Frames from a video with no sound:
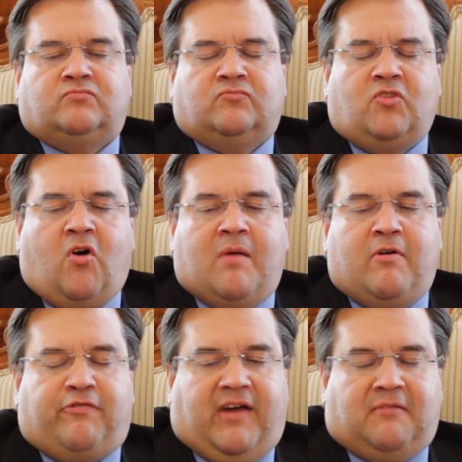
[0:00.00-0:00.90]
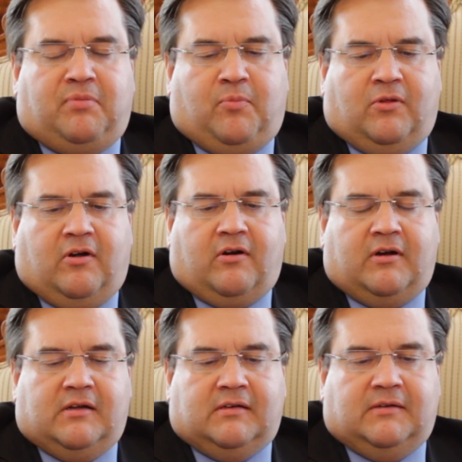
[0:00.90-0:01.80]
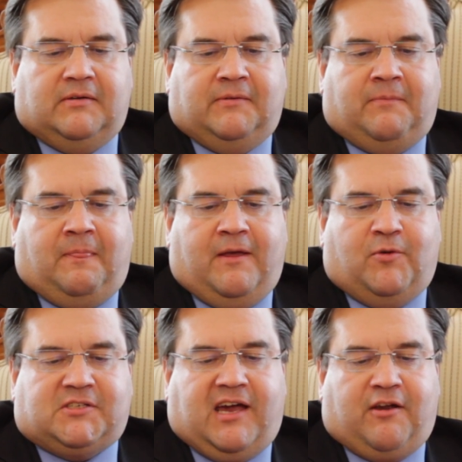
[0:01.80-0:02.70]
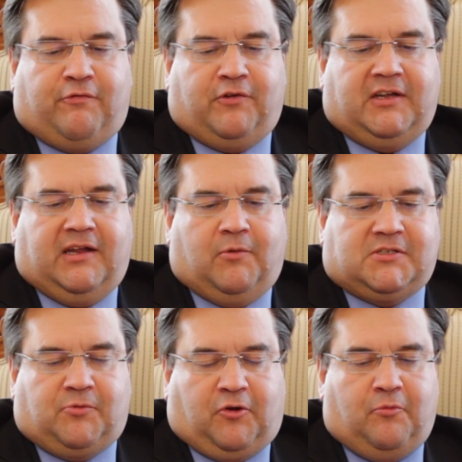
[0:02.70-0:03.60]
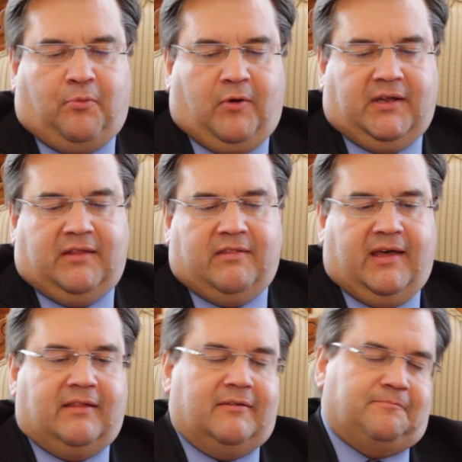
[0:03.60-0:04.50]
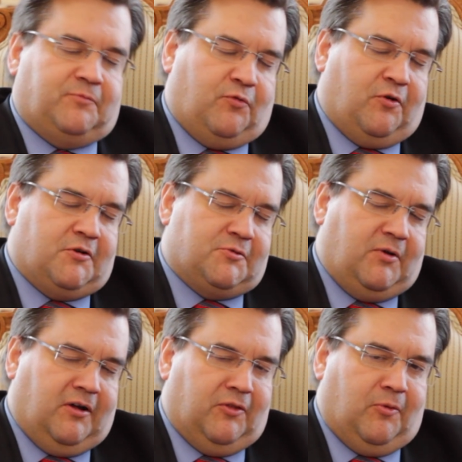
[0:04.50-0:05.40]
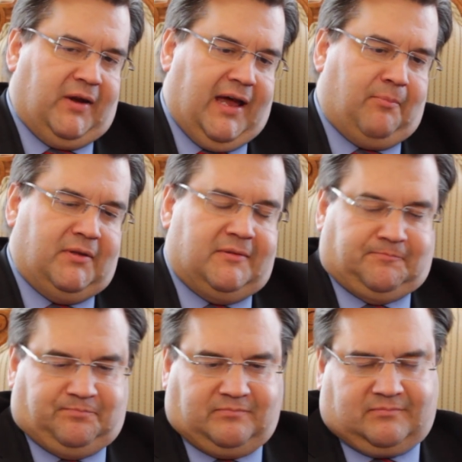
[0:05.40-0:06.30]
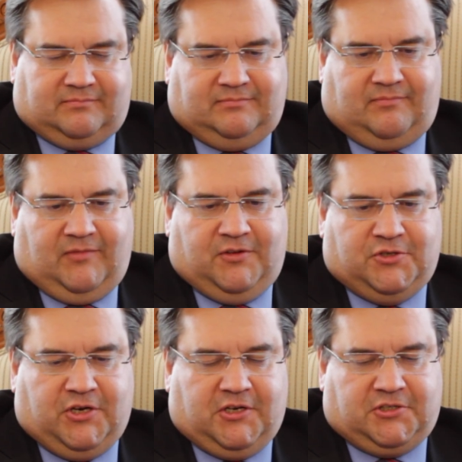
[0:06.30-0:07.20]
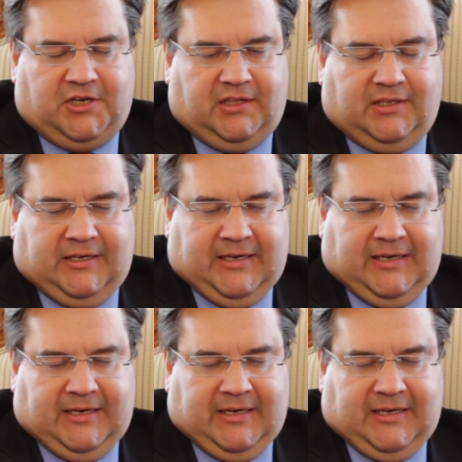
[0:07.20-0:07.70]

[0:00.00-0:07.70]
No, I'm a fan. People are... it was kind of funny that I was recuperated. And then, of course, we all know what happened. Josh and...